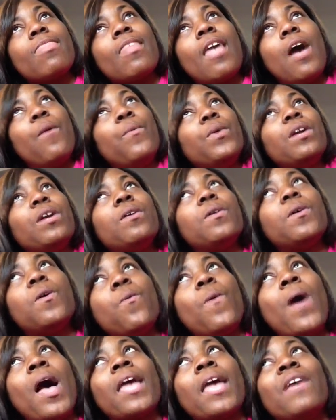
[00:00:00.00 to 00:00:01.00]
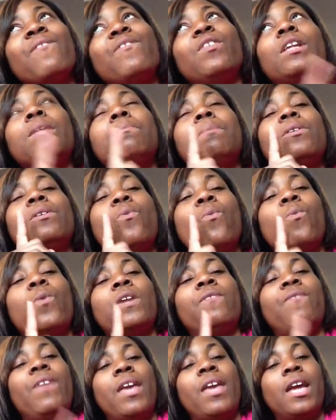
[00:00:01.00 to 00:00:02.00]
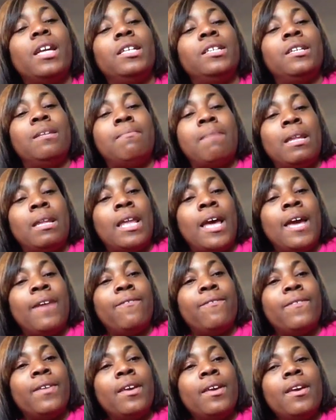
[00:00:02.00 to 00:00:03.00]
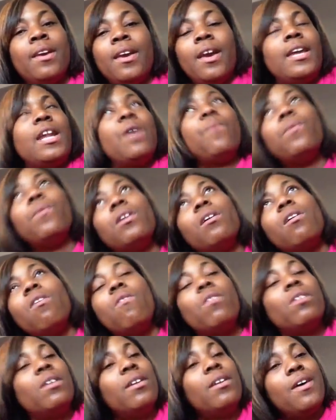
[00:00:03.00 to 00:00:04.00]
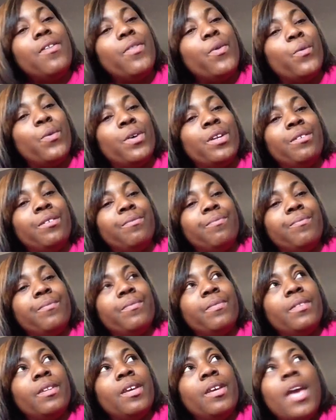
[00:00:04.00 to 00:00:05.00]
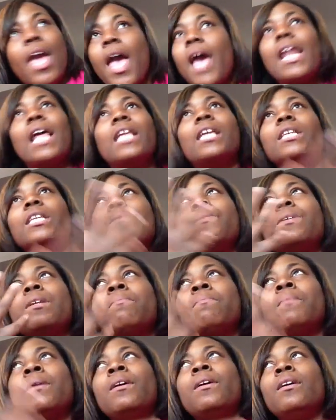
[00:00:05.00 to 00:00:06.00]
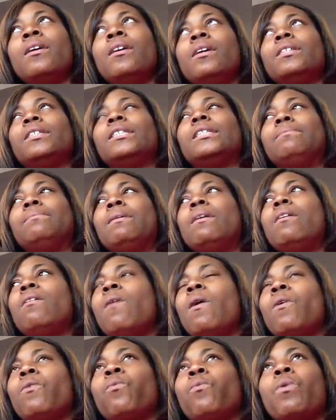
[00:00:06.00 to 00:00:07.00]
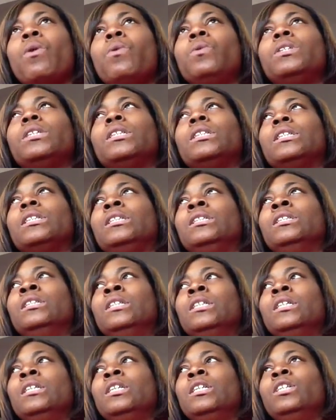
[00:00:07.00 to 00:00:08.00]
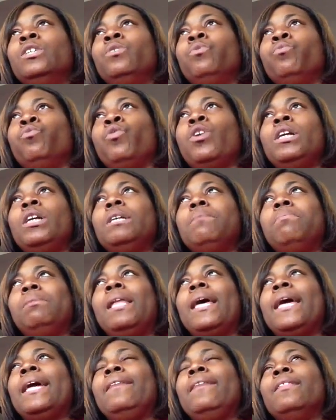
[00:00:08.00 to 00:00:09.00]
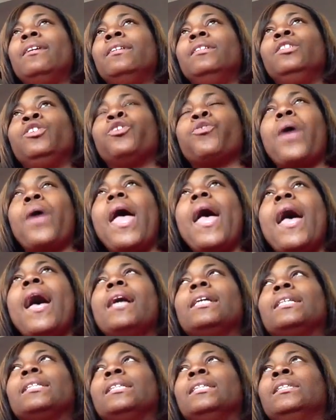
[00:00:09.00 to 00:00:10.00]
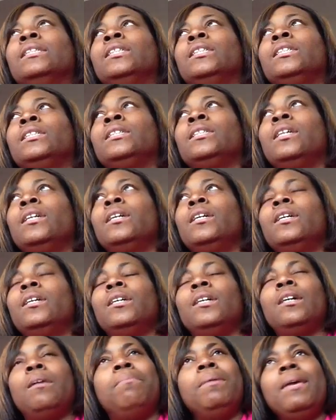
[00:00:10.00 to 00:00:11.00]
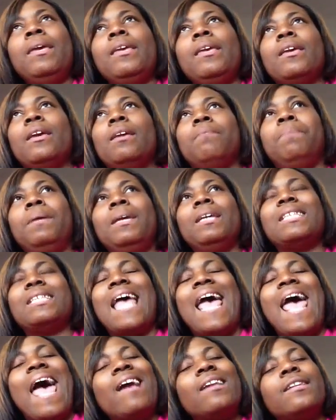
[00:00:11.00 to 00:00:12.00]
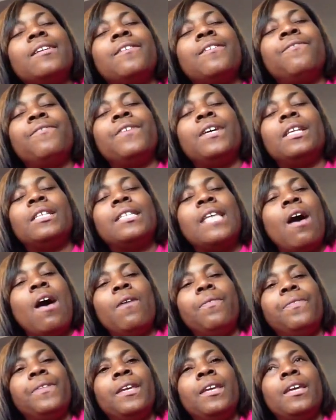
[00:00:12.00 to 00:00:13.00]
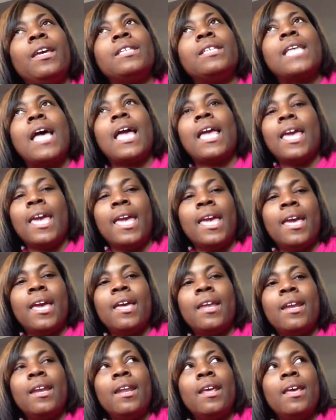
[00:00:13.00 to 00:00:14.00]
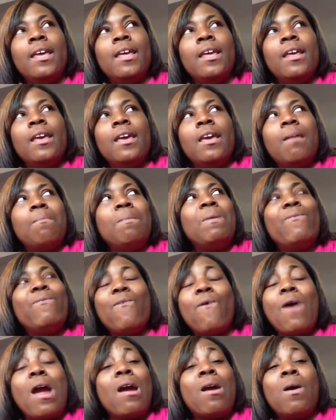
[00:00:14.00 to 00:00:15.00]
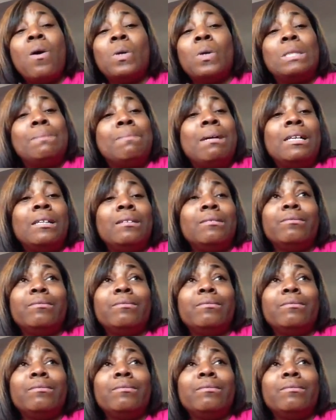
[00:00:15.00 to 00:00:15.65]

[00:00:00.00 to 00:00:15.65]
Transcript: I want to go to Hawaii. I've only been to one vacation in my life and I want to go on another one. And I just want to smell roses and run and play in the grass and just be as active and as healthy as I can before I go to my